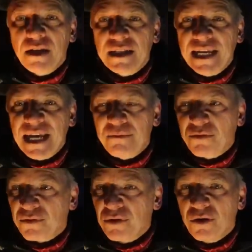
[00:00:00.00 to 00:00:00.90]
that came
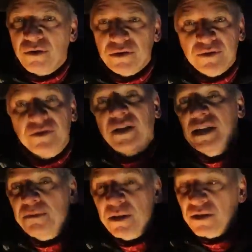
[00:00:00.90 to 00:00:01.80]
through and was
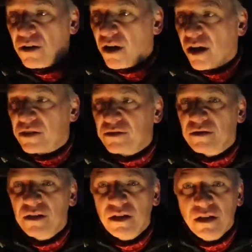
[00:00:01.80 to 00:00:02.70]
chased by the dogs.